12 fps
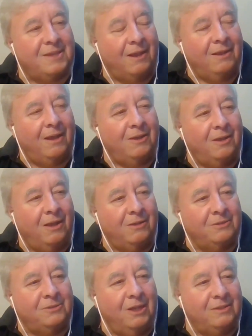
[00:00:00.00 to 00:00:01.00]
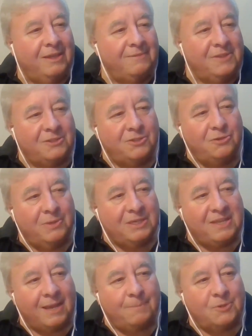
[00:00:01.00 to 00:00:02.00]
I'll give you two
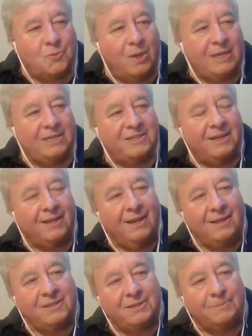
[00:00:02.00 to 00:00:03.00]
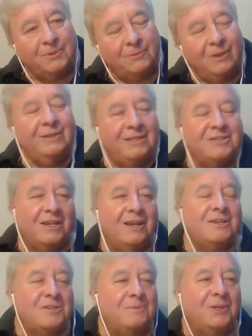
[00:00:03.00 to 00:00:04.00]
examples. One isn't a customer. Well, is a
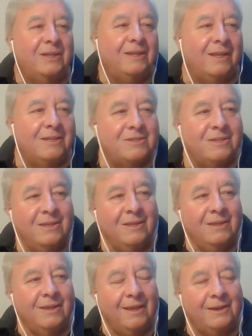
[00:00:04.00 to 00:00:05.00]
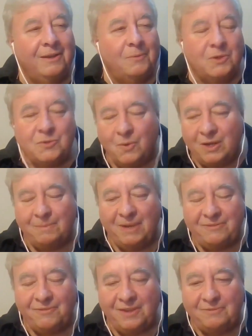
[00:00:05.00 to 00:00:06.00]
customer, I guess, and it was one of
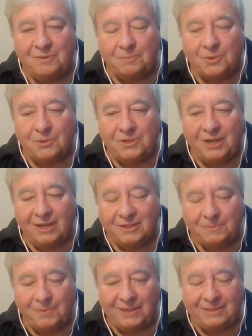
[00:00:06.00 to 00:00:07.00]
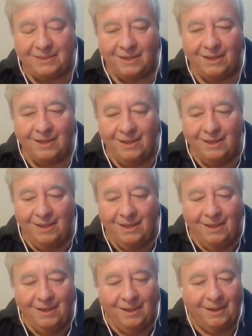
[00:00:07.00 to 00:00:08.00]
my favorite projects. But
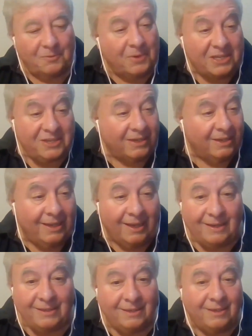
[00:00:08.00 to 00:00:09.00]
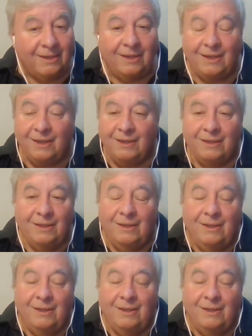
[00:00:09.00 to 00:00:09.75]
recently, I did a